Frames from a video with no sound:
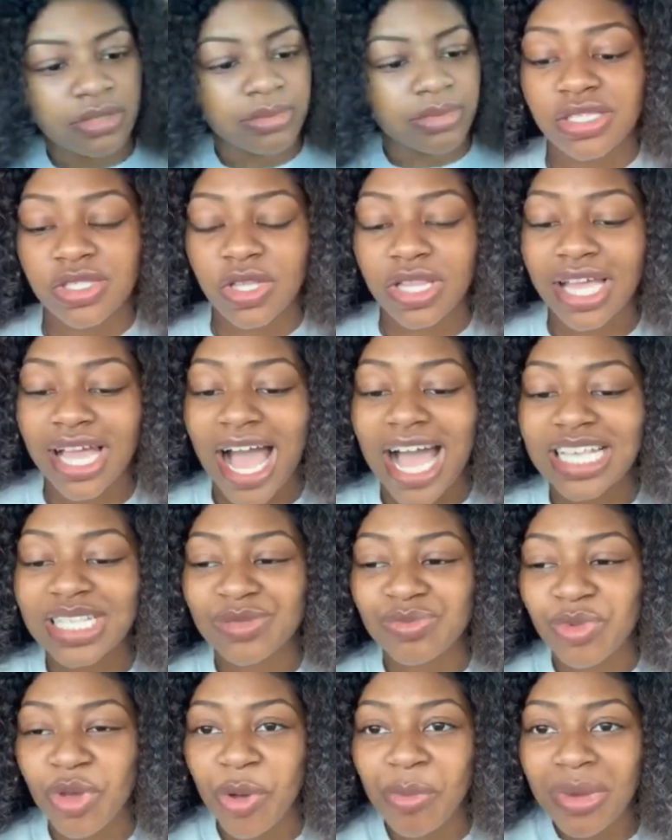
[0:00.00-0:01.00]
pink so like i
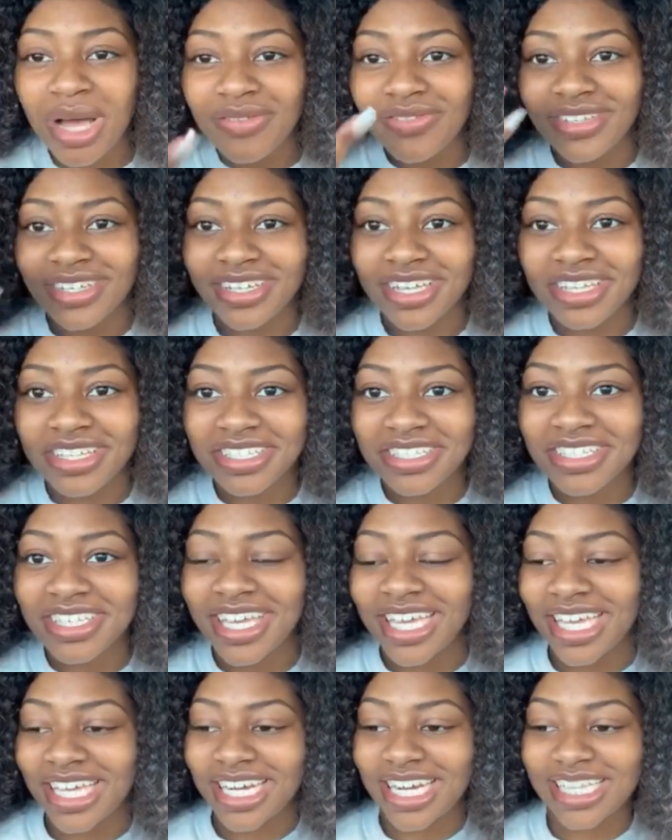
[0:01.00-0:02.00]
smell my vanilla
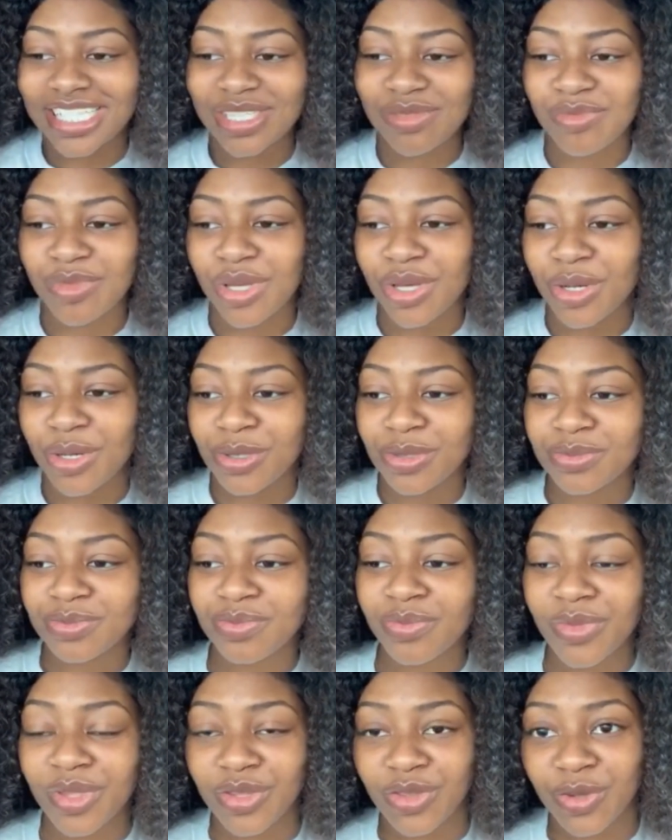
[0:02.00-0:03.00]
and i smell
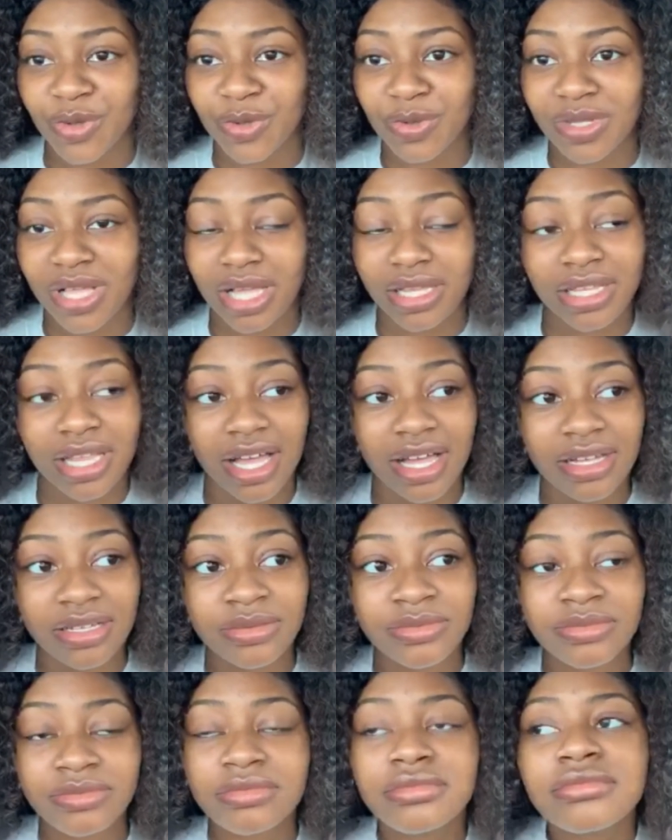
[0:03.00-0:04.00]
the ooh la la
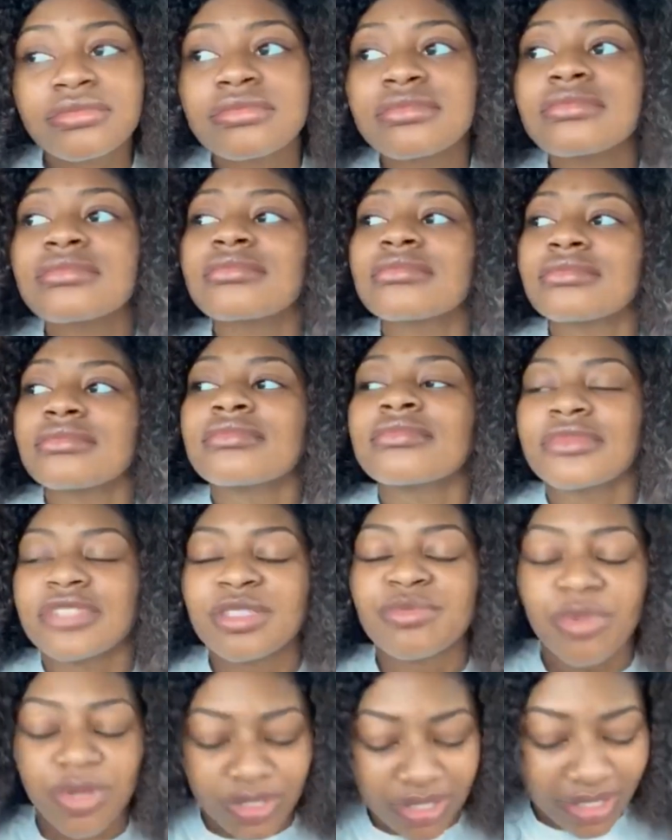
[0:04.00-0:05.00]
it
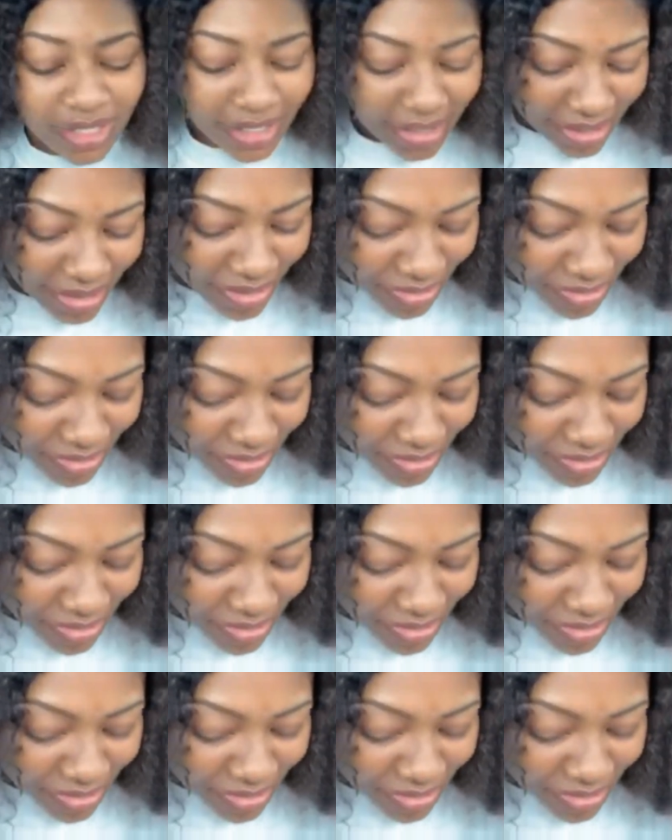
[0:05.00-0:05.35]
smells good